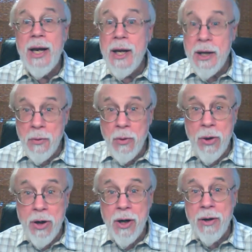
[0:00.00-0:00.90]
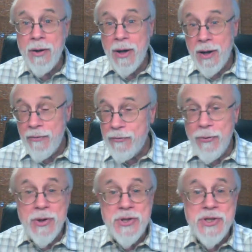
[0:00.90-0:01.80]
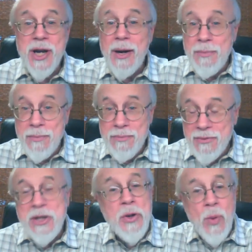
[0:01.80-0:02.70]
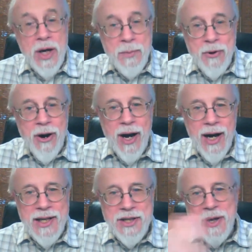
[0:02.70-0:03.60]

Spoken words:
in order for to win a prize.